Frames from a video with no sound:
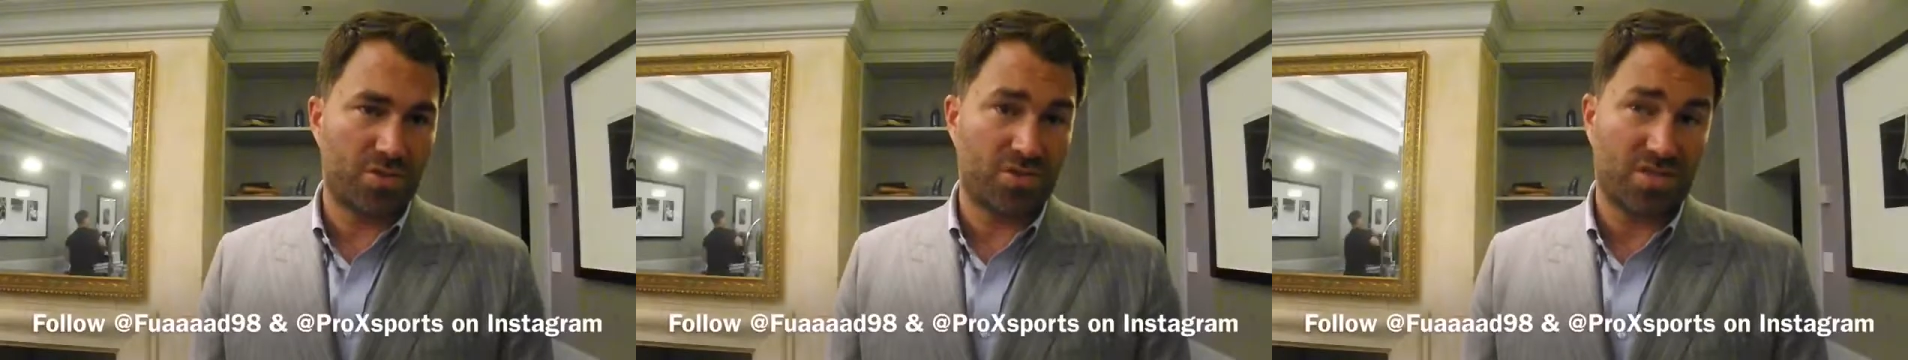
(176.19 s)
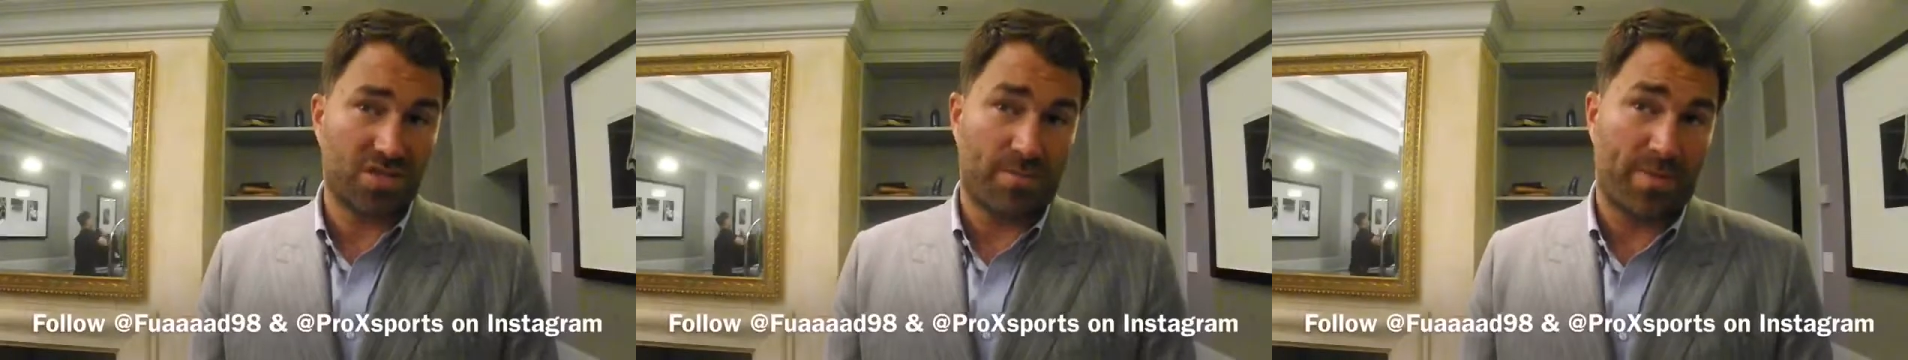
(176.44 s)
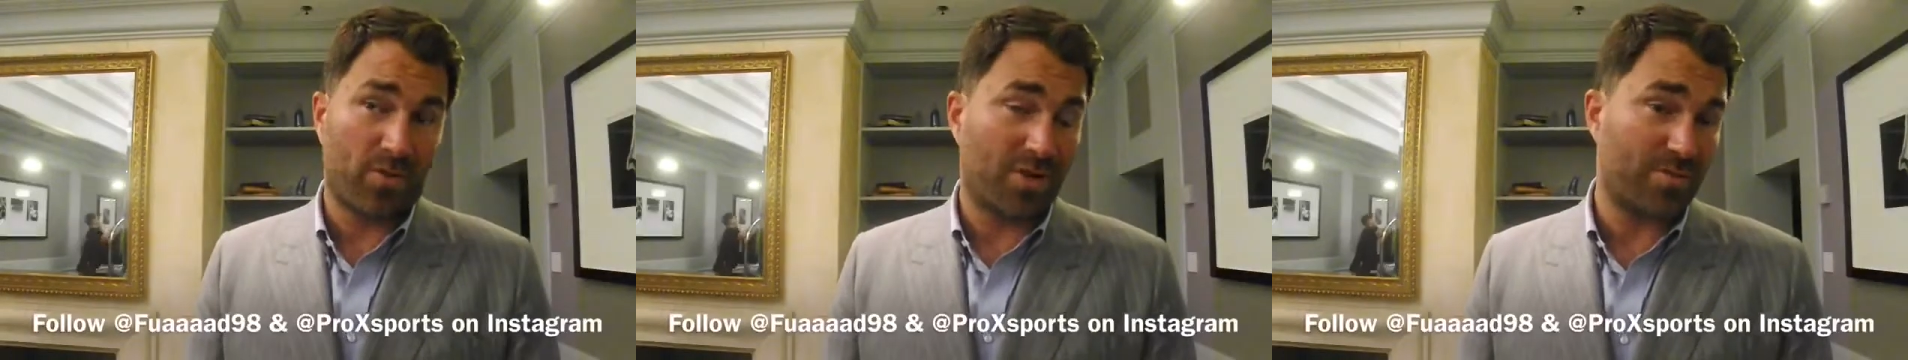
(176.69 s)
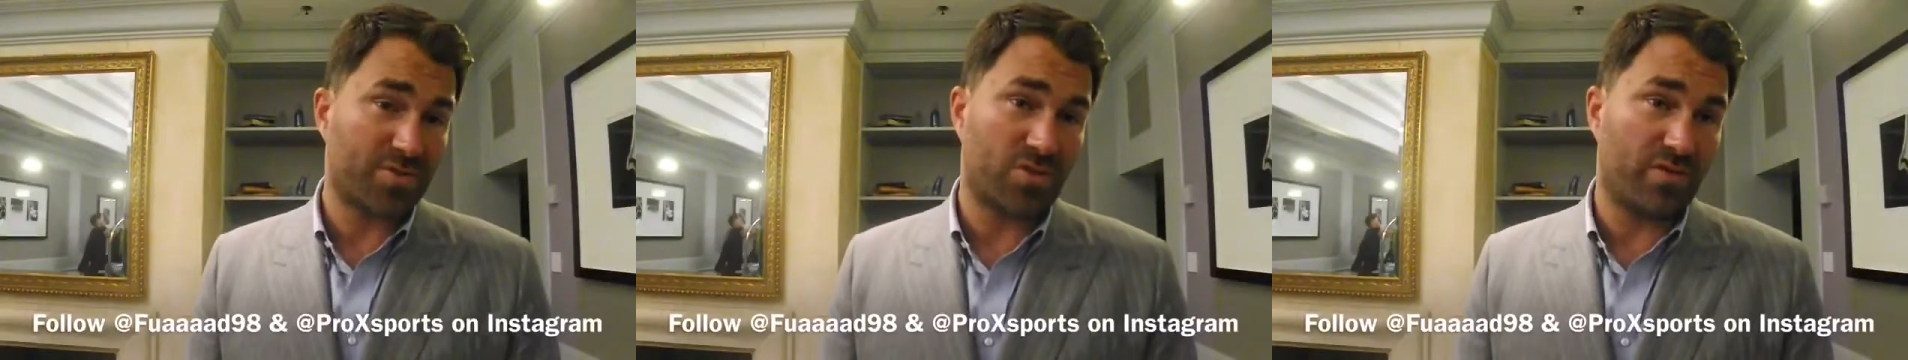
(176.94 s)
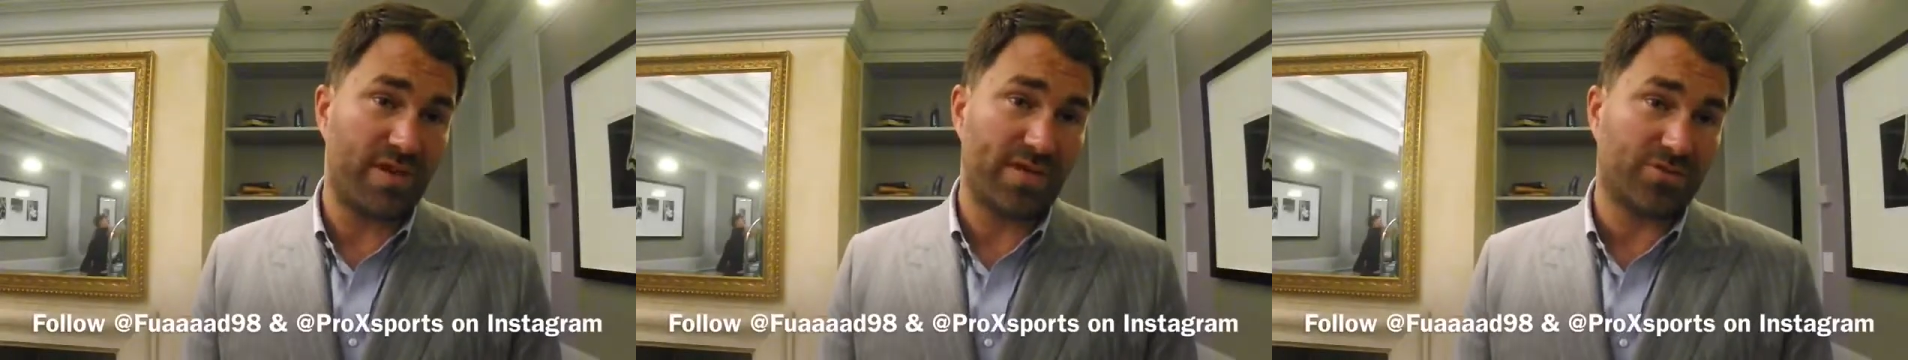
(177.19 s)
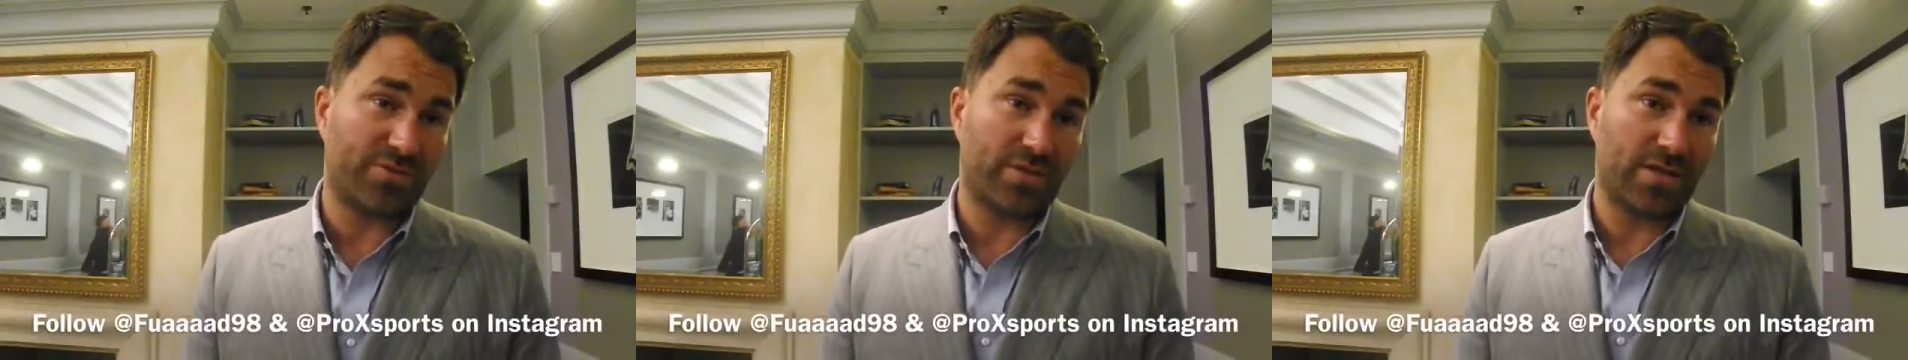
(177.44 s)
just in build-ups to
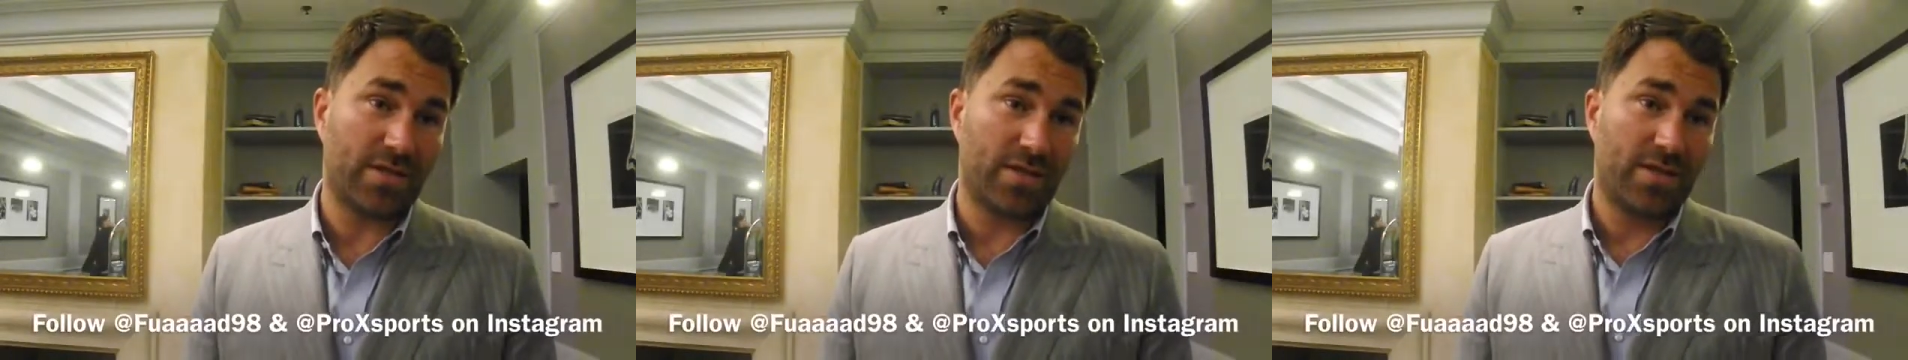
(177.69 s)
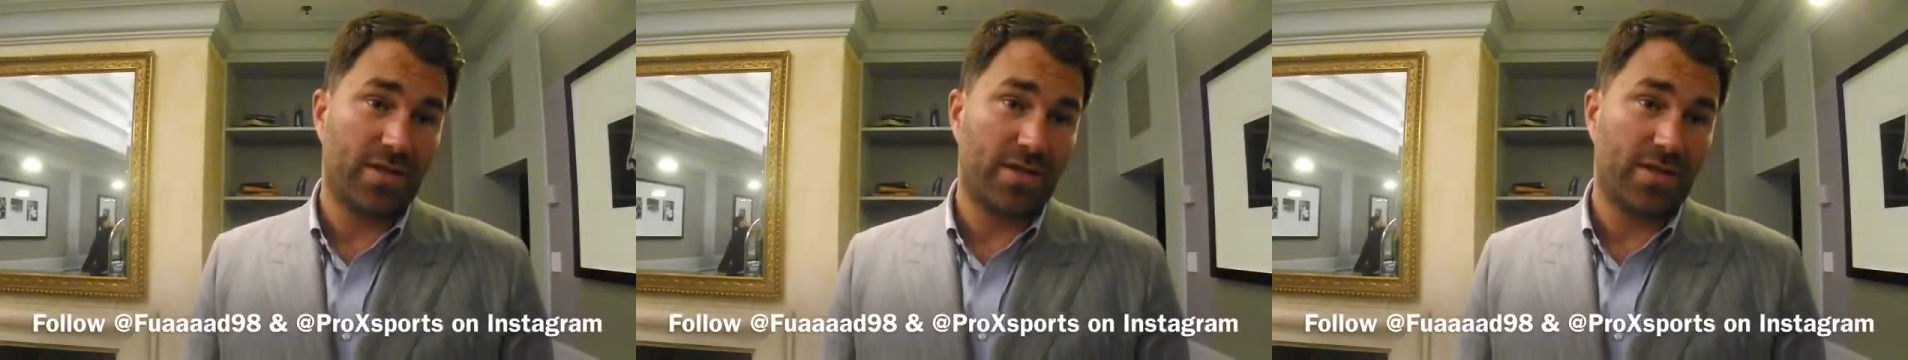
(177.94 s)
events, really.